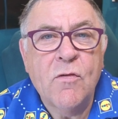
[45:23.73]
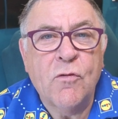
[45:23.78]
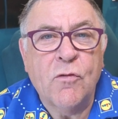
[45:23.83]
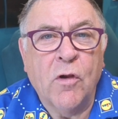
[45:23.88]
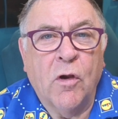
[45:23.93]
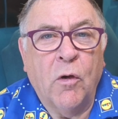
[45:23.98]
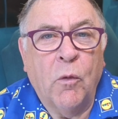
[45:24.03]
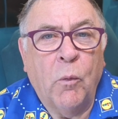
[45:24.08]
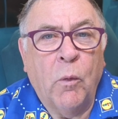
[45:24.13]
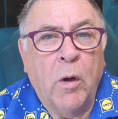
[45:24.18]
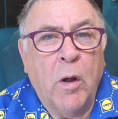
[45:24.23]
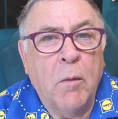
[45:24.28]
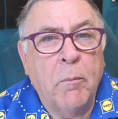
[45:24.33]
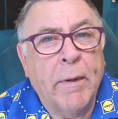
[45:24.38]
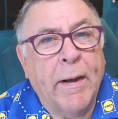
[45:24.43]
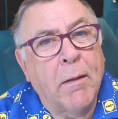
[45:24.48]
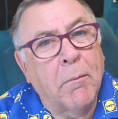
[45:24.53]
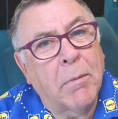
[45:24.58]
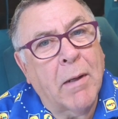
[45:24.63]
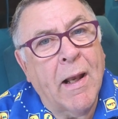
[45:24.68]
So,
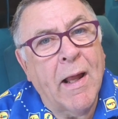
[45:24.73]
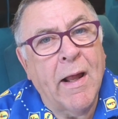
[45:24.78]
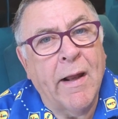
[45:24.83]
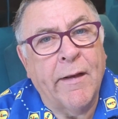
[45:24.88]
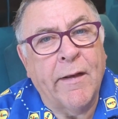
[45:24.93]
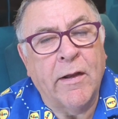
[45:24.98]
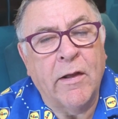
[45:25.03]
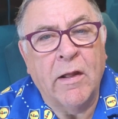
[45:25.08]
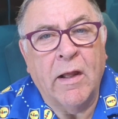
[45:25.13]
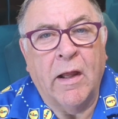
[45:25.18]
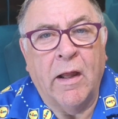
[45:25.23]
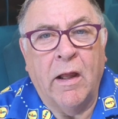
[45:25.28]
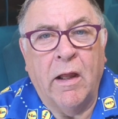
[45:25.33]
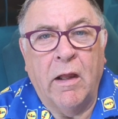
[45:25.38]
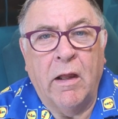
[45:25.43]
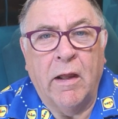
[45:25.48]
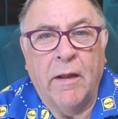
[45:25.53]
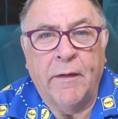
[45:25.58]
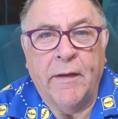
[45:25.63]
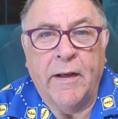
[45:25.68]
but I'm glad
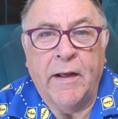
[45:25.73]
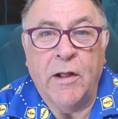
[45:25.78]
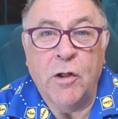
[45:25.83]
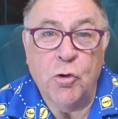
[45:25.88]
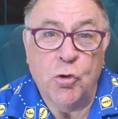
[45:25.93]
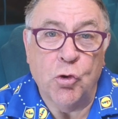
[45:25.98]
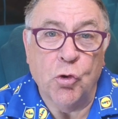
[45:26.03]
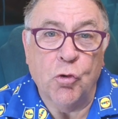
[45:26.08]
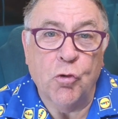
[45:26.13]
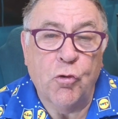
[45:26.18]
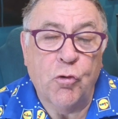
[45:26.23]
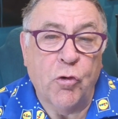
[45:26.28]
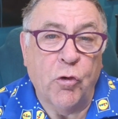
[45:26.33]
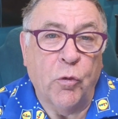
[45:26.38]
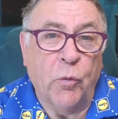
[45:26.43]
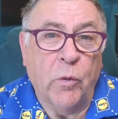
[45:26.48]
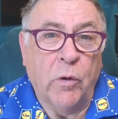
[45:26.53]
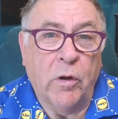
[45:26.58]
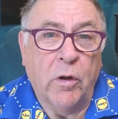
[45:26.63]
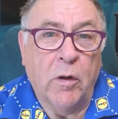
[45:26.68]
I did it just
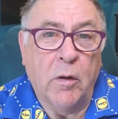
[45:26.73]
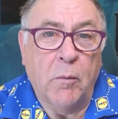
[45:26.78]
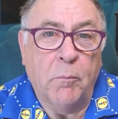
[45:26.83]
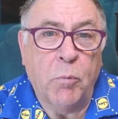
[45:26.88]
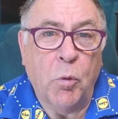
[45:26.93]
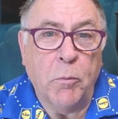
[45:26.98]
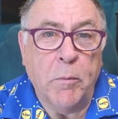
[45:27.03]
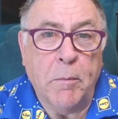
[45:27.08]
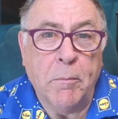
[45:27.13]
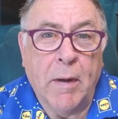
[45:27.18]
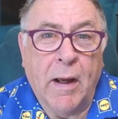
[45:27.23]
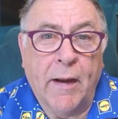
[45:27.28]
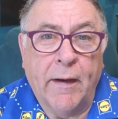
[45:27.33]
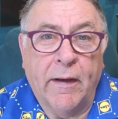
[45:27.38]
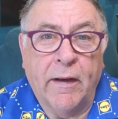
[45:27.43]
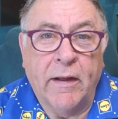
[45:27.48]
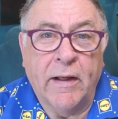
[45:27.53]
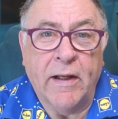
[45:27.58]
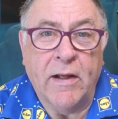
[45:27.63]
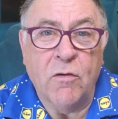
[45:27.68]
to put my
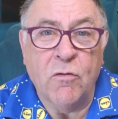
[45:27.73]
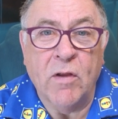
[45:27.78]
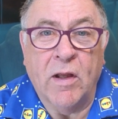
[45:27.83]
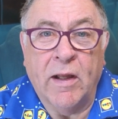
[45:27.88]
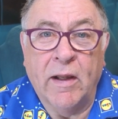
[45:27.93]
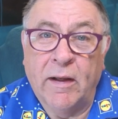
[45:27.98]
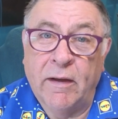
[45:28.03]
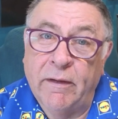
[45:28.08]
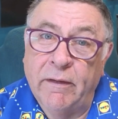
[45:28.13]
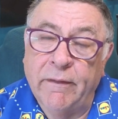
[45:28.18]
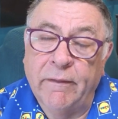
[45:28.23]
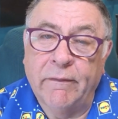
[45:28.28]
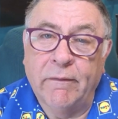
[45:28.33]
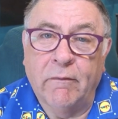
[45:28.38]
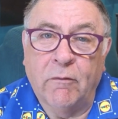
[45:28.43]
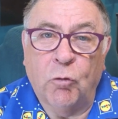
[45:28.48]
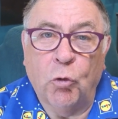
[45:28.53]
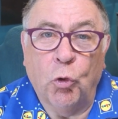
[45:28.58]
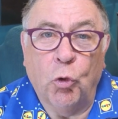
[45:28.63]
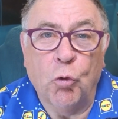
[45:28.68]
mind at ease and,
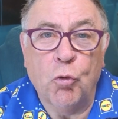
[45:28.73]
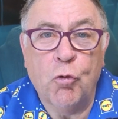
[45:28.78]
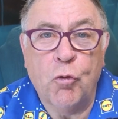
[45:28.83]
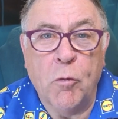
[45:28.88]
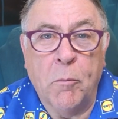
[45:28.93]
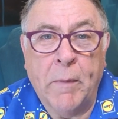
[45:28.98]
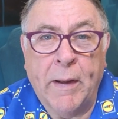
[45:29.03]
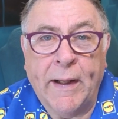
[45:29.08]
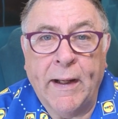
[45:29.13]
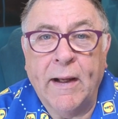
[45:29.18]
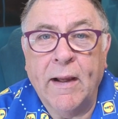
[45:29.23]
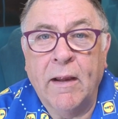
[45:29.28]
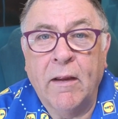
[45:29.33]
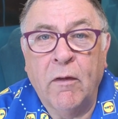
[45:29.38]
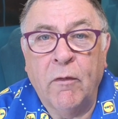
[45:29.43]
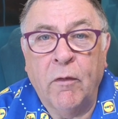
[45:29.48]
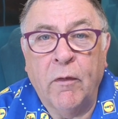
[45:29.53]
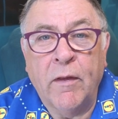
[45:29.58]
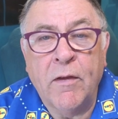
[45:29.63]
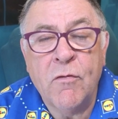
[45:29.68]
of course, to
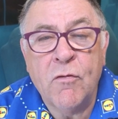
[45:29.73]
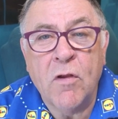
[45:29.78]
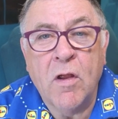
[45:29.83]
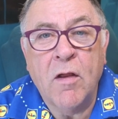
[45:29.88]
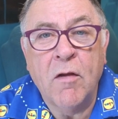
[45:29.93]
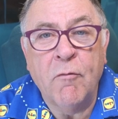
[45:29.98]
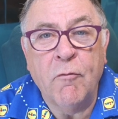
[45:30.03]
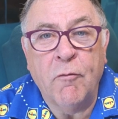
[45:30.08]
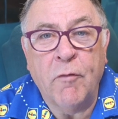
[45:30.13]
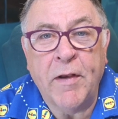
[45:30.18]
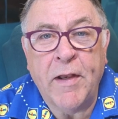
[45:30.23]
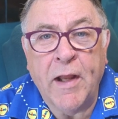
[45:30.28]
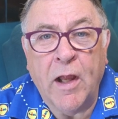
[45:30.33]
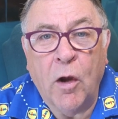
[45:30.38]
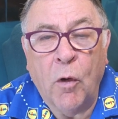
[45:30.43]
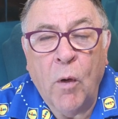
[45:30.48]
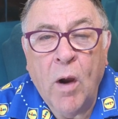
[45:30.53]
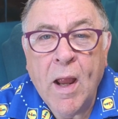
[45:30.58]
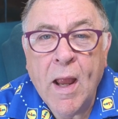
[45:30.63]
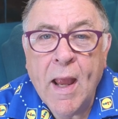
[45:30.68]
make this
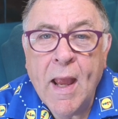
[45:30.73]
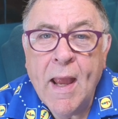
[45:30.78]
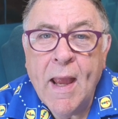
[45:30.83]
video.